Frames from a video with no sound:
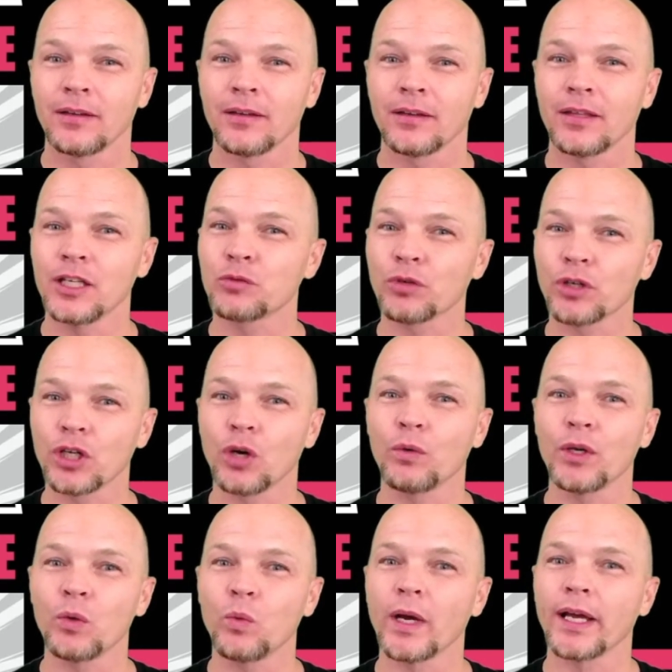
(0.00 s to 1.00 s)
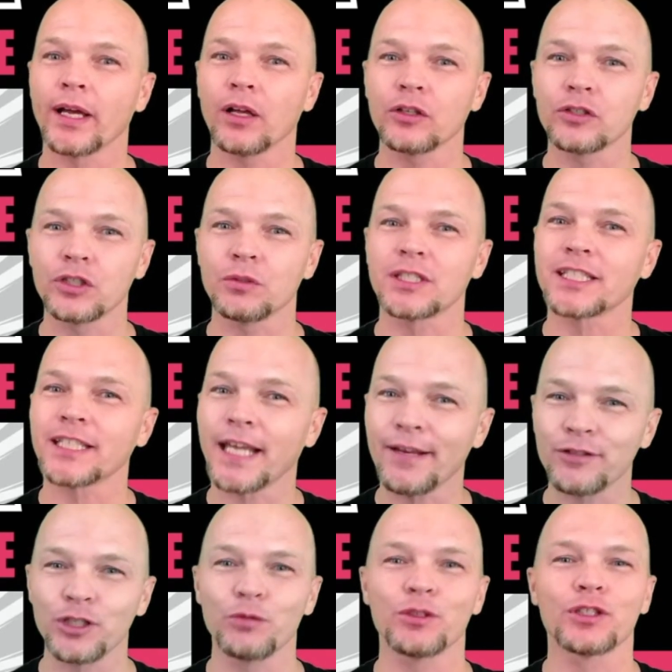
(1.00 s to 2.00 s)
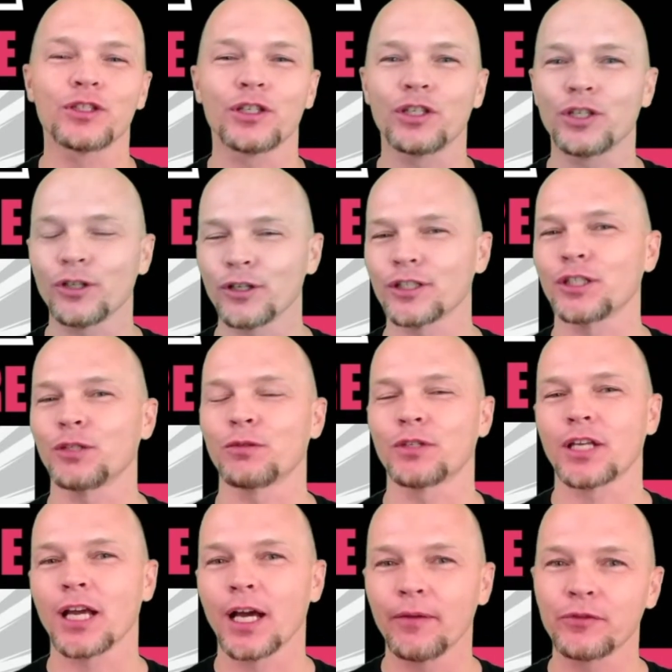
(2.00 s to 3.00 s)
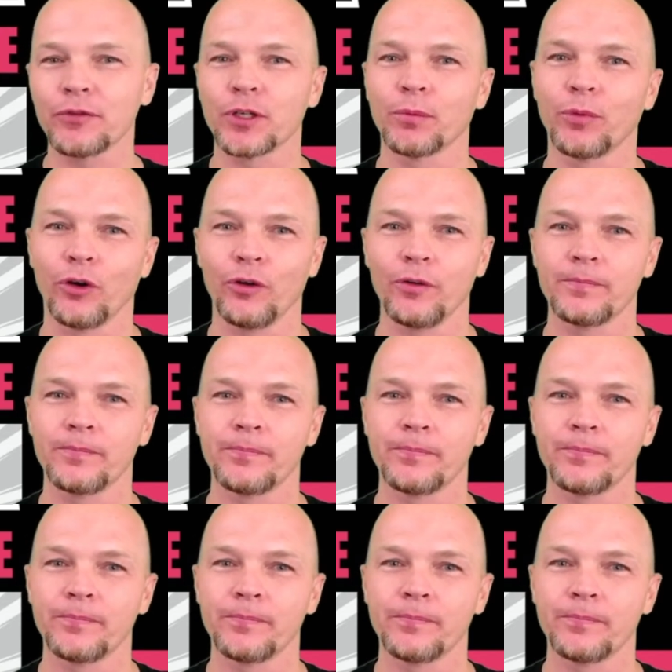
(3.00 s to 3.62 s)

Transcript: Things were going well. She was safe. She was secure. She was comfortable.